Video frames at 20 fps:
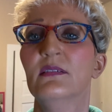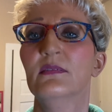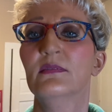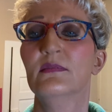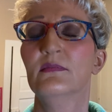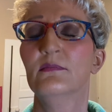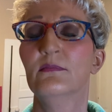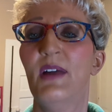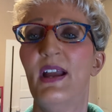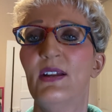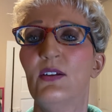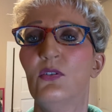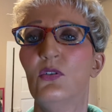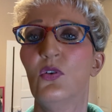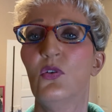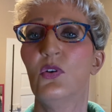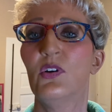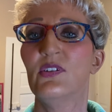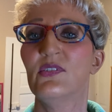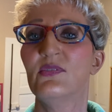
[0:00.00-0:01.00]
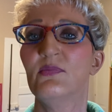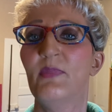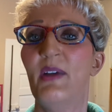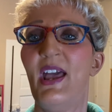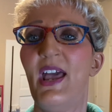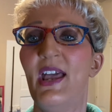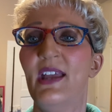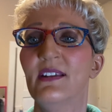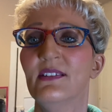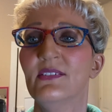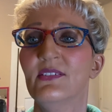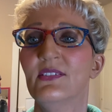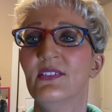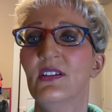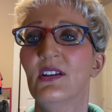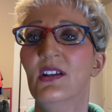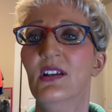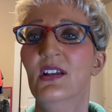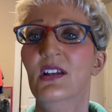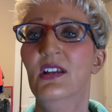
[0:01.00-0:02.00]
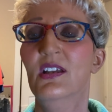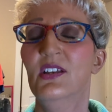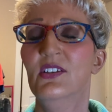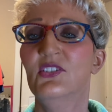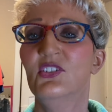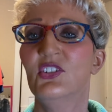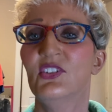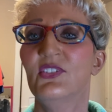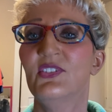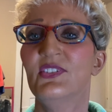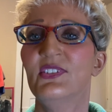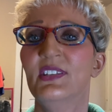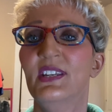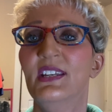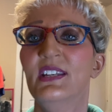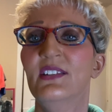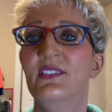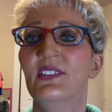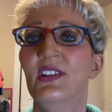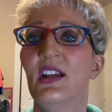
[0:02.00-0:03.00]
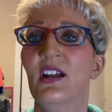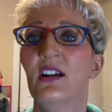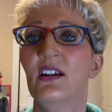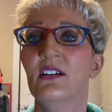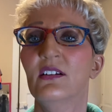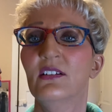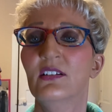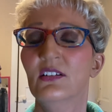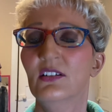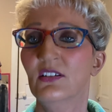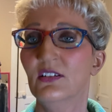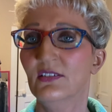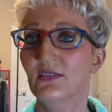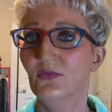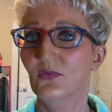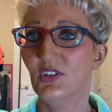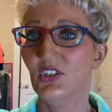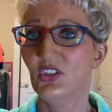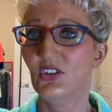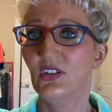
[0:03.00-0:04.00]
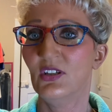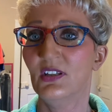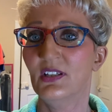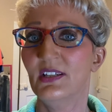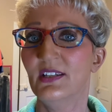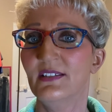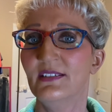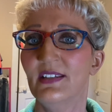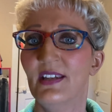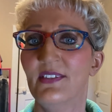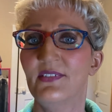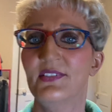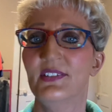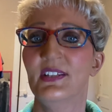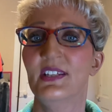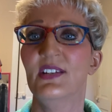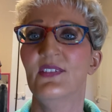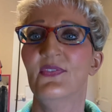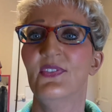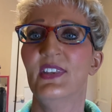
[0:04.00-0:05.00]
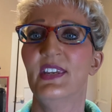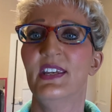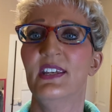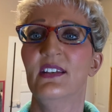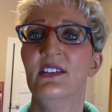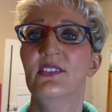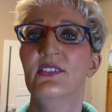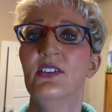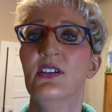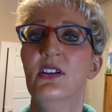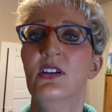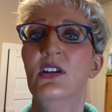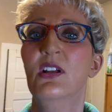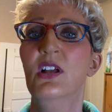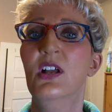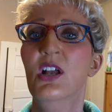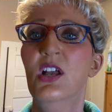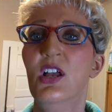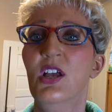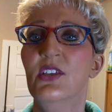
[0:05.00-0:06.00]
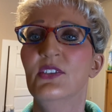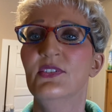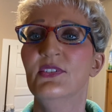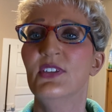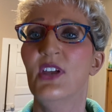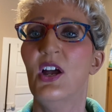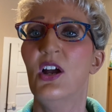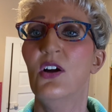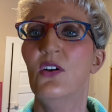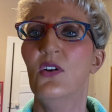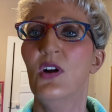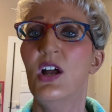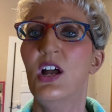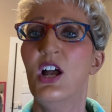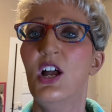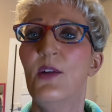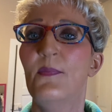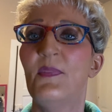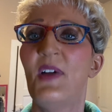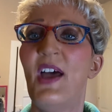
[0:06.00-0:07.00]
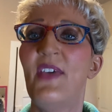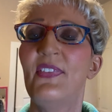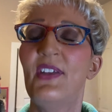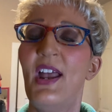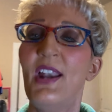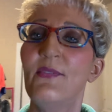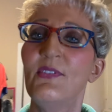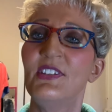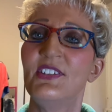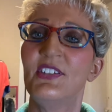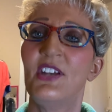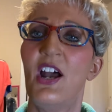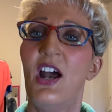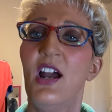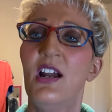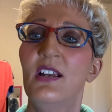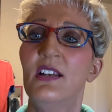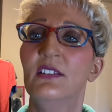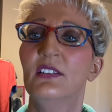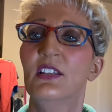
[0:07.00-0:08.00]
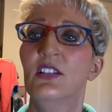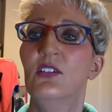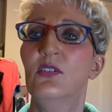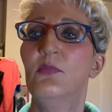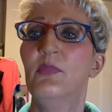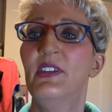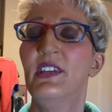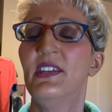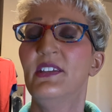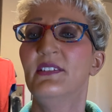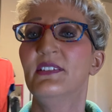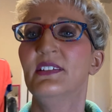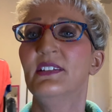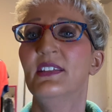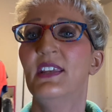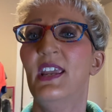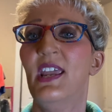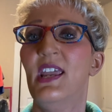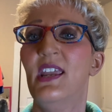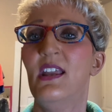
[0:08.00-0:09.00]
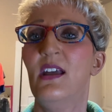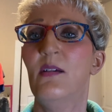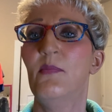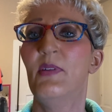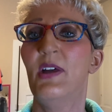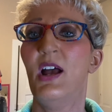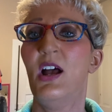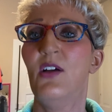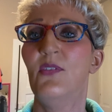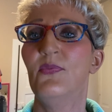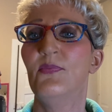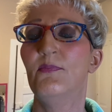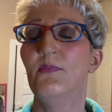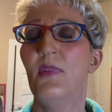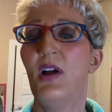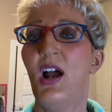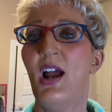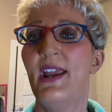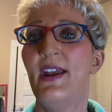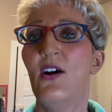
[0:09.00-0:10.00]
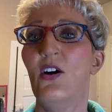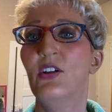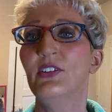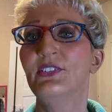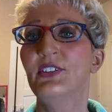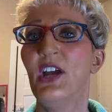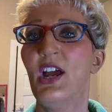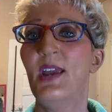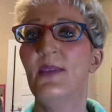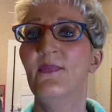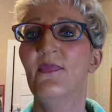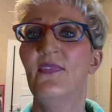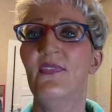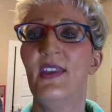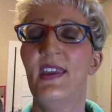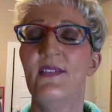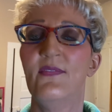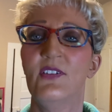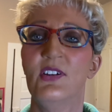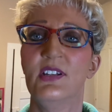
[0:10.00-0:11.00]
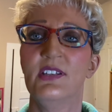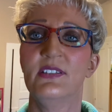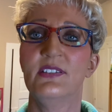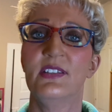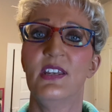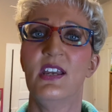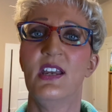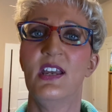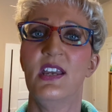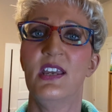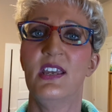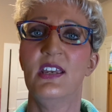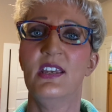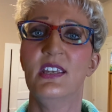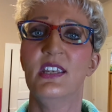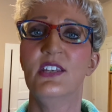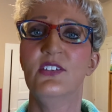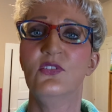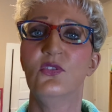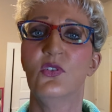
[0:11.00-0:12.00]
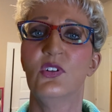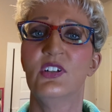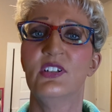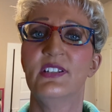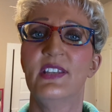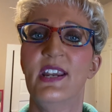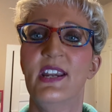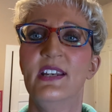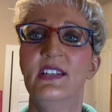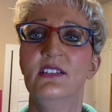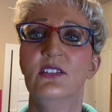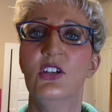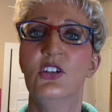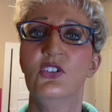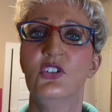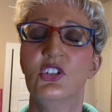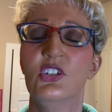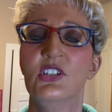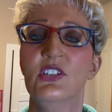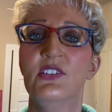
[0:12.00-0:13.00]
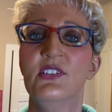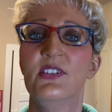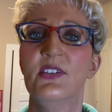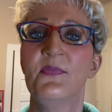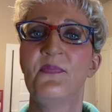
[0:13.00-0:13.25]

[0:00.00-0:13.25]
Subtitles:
Michael Kors bags just sitting there, which could get dusty and things. So I thought I would talk a little bit today about my all-time favorite indoor tanning lotions.